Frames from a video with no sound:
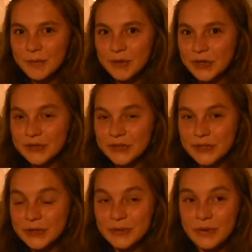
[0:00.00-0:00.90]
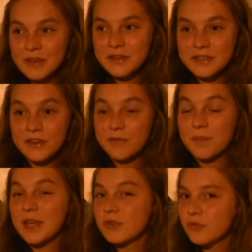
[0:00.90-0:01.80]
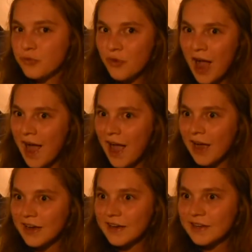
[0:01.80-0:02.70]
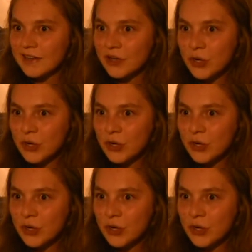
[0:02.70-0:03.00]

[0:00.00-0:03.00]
I'm used to stuff being dragged